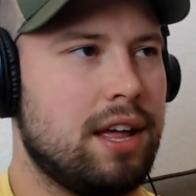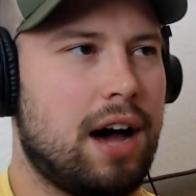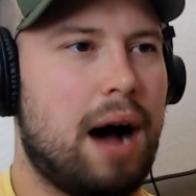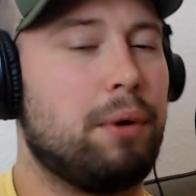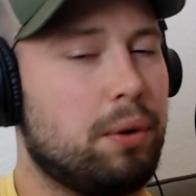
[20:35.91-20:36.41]

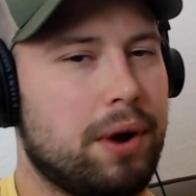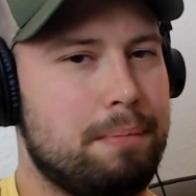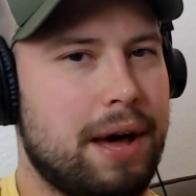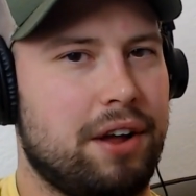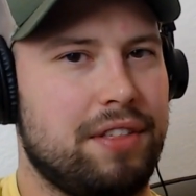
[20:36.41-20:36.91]
I wouldn't want to
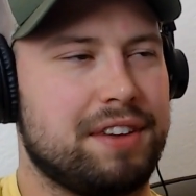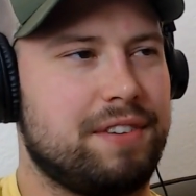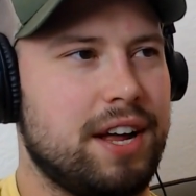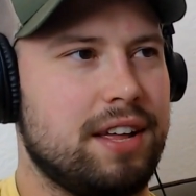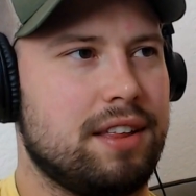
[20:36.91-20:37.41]
bet on this
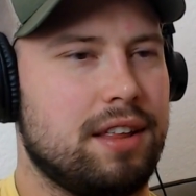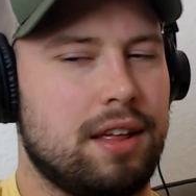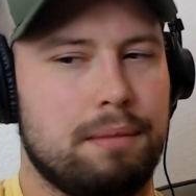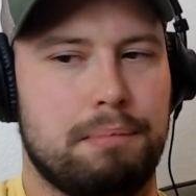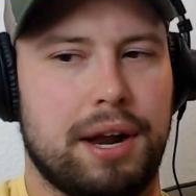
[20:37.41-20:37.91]
fight,
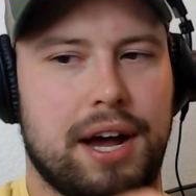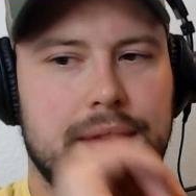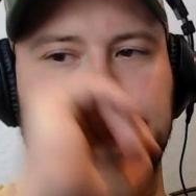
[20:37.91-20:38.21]
but